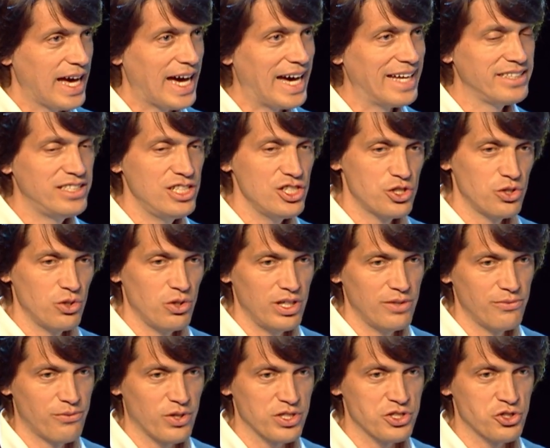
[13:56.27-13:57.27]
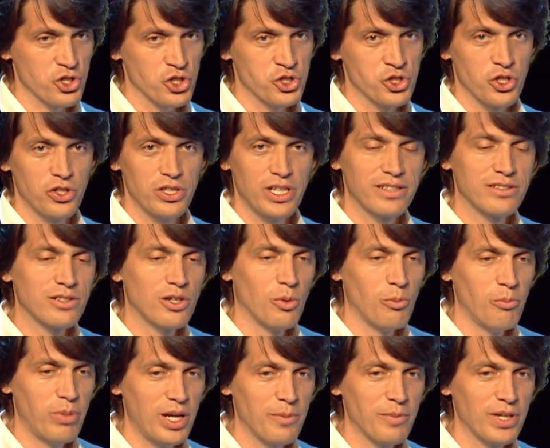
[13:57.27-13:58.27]
additional infrastructure that
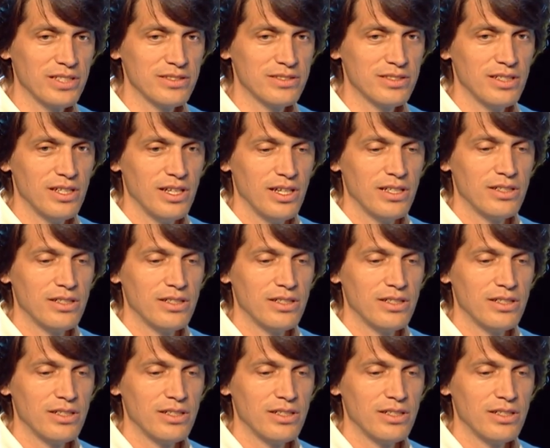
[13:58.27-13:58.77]
complement